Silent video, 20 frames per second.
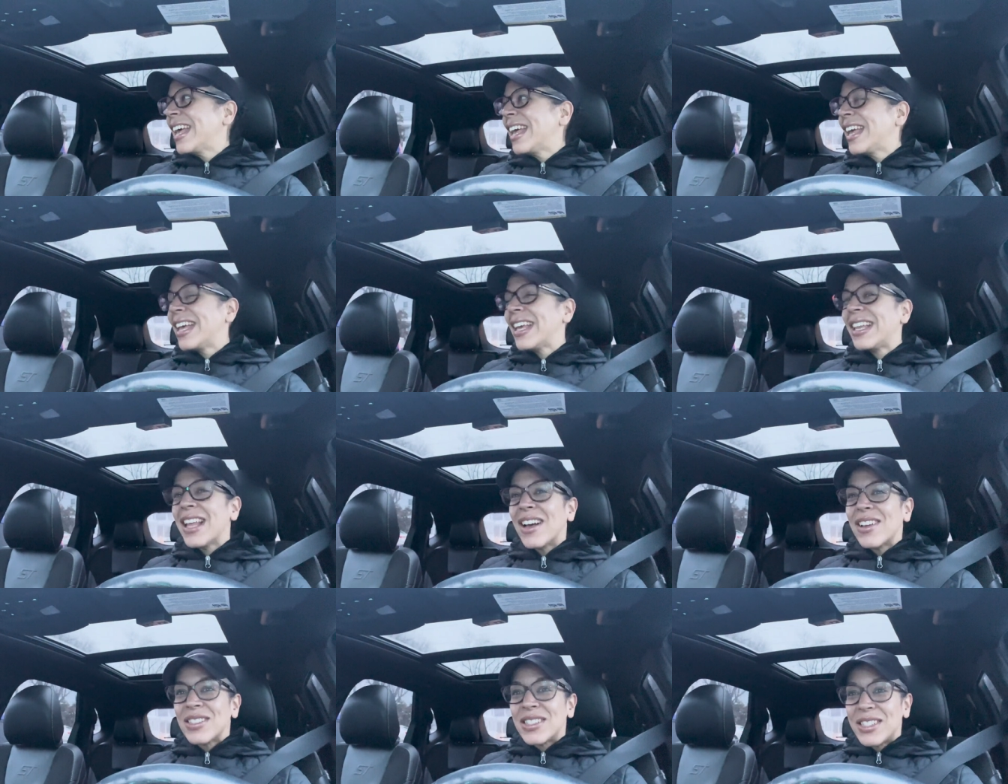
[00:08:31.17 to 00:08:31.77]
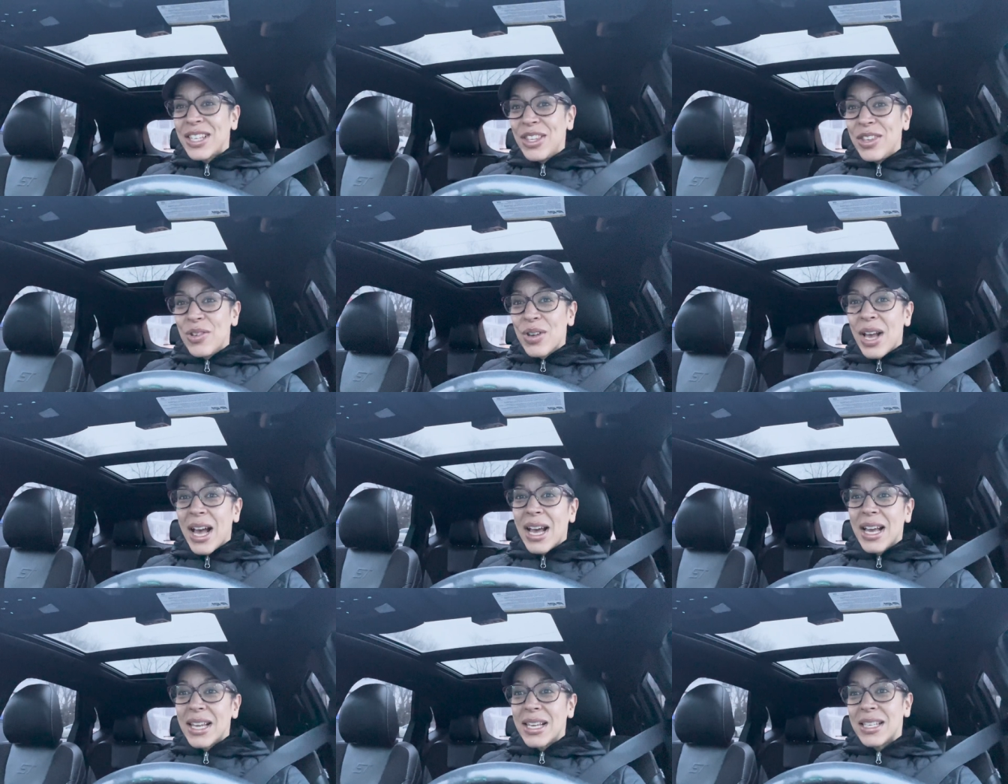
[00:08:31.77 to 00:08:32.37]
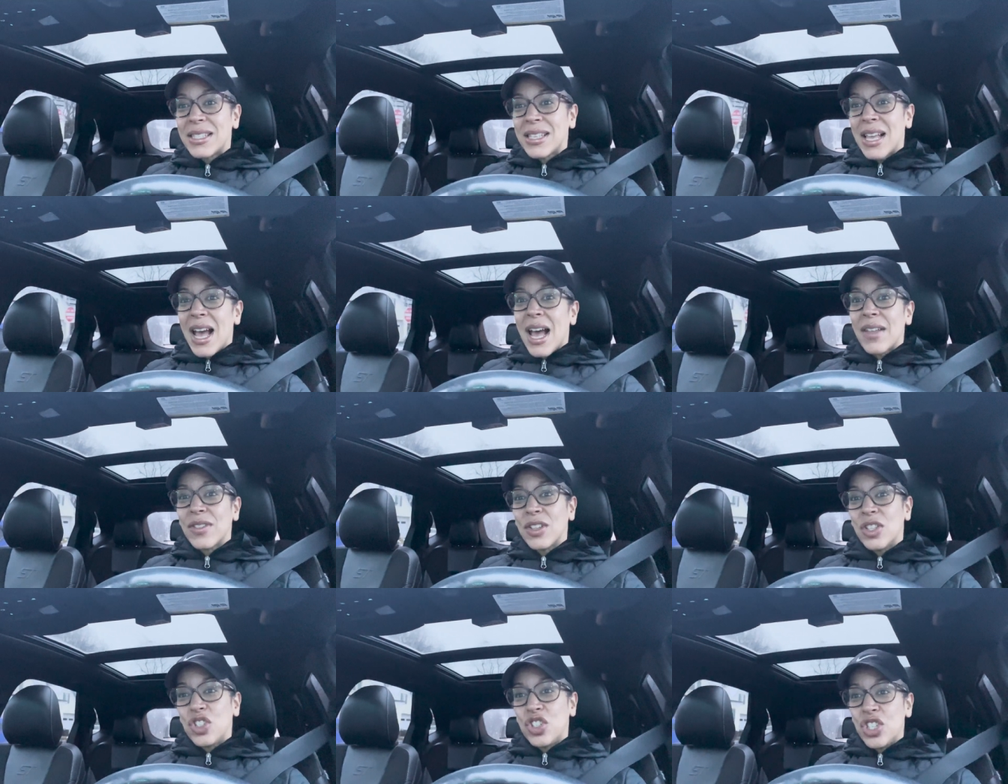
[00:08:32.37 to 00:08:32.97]
And I'll see you guys
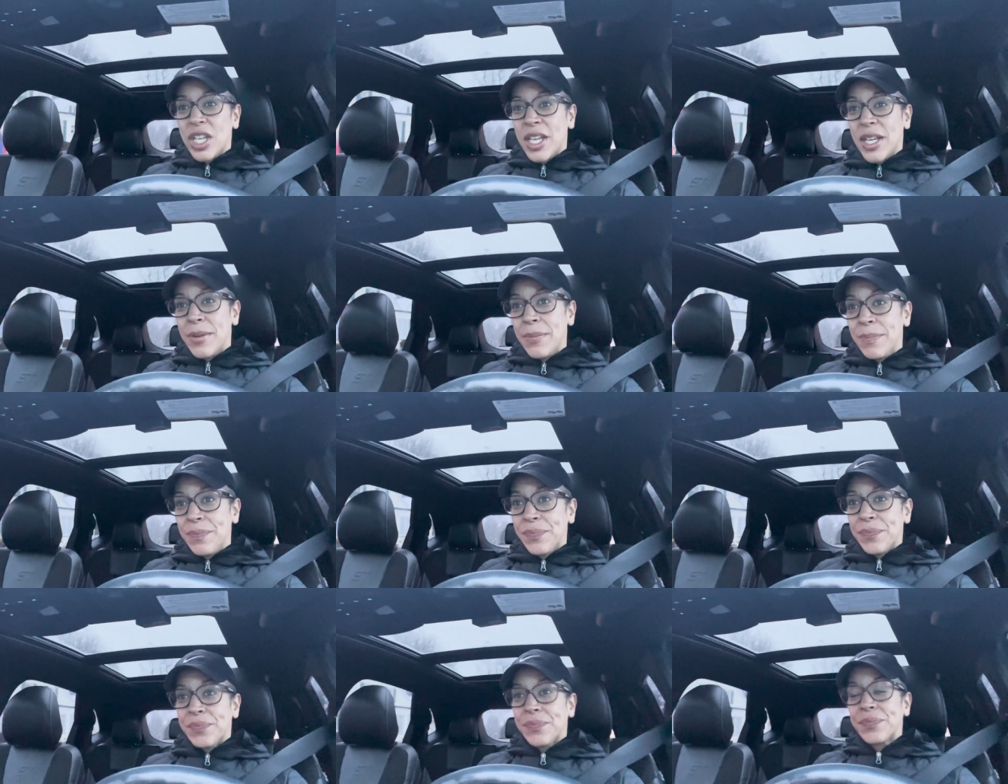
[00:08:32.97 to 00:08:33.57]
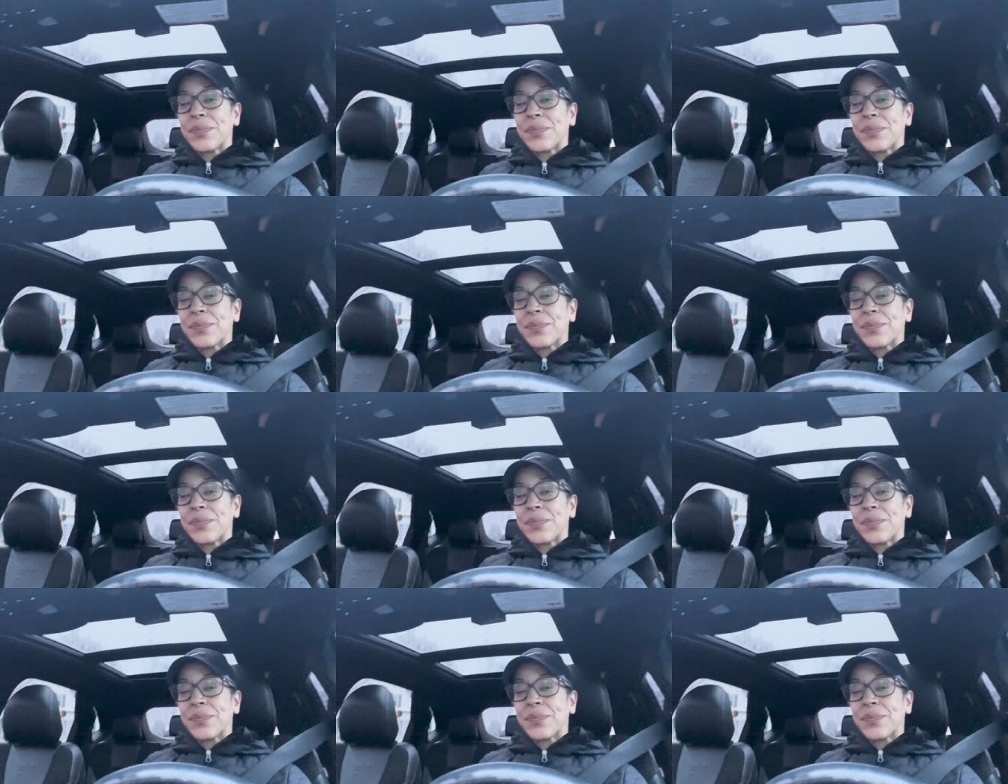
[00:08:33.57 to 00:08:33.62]
at the gym.